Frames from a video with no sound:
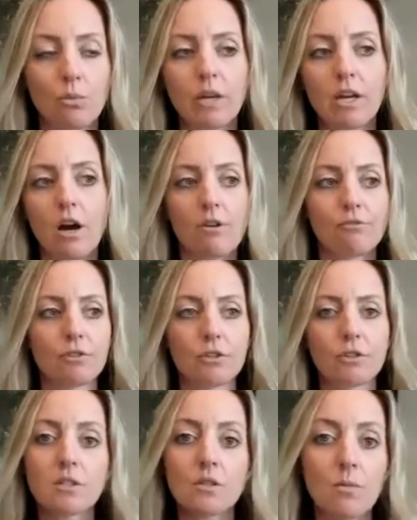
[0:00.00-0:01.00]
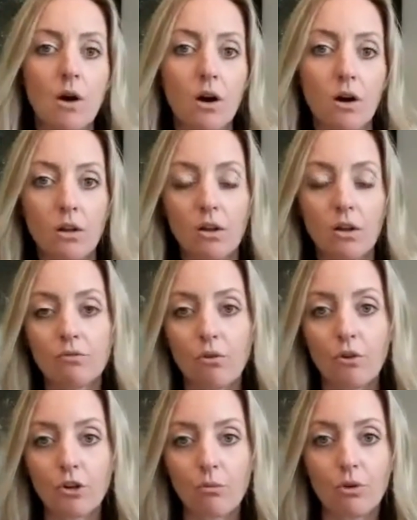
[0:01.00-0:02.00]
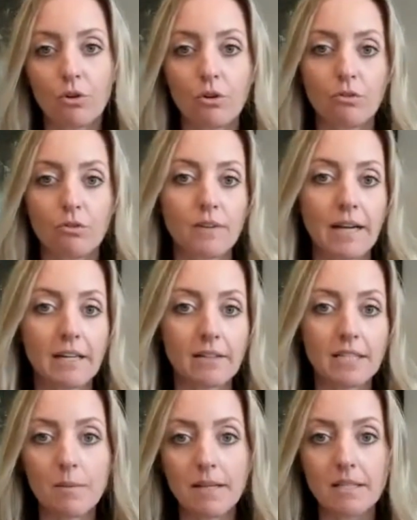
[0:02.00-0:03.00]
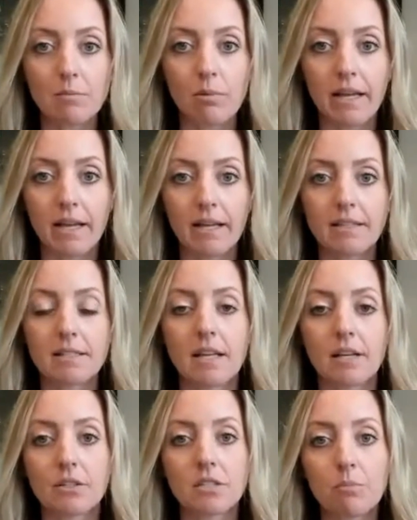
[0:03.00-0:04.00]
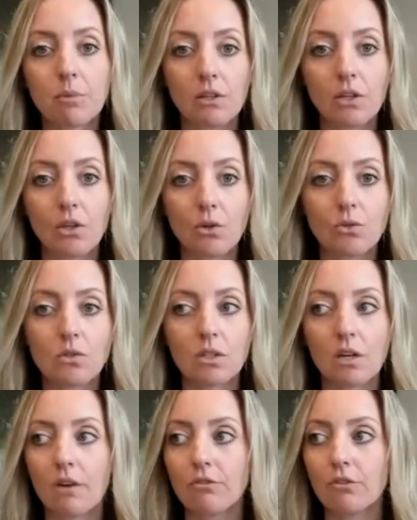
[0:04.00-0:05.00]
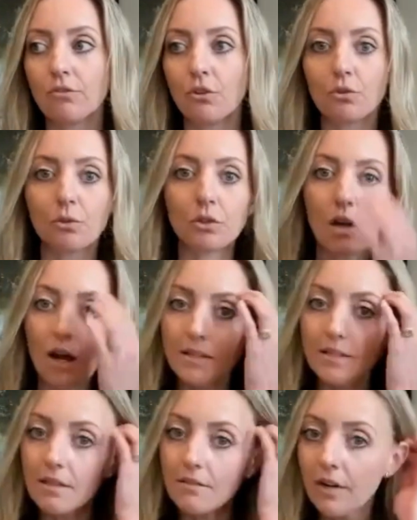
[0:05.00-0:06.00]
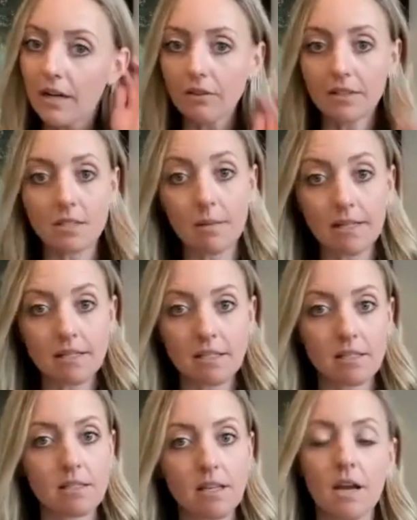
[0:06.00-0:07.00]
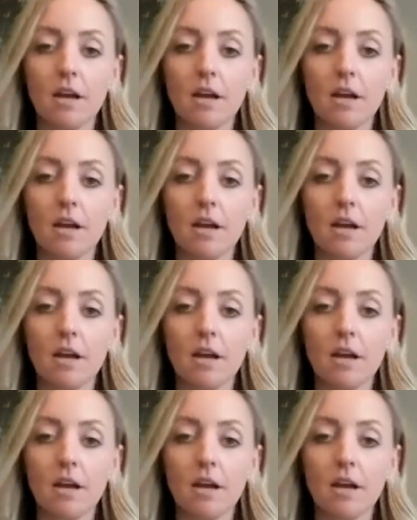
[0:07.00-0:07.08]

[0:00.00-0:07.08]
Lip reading: We offer small, affordable final expense plans that are typically used to cover funeral costs and final expenses